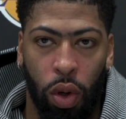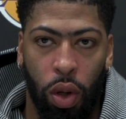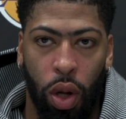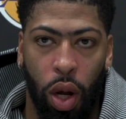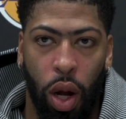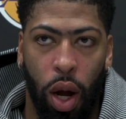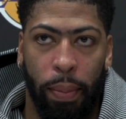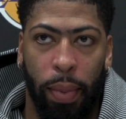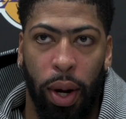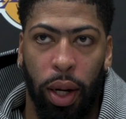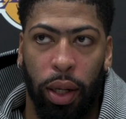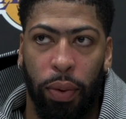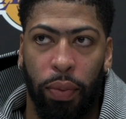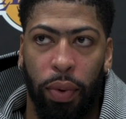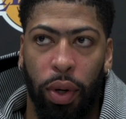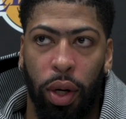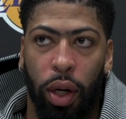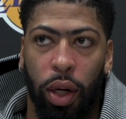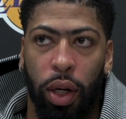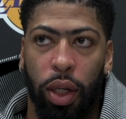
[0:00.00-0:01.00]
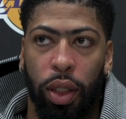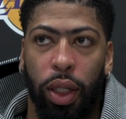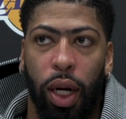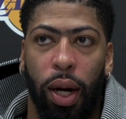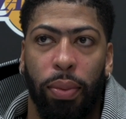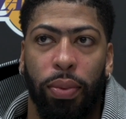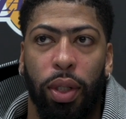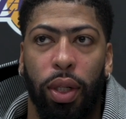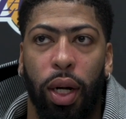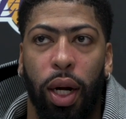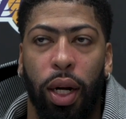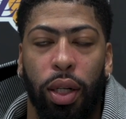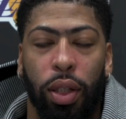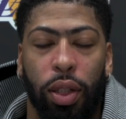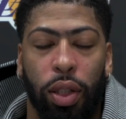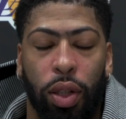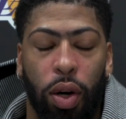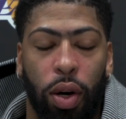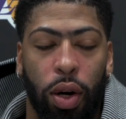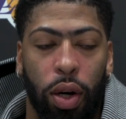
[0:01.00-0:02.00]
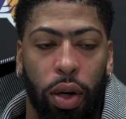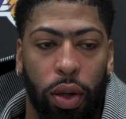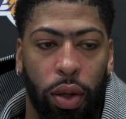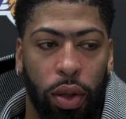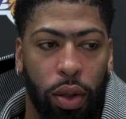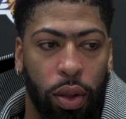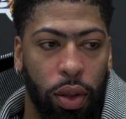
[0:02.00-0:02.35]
Yeah, I mean, I think we did a good job tonight to start.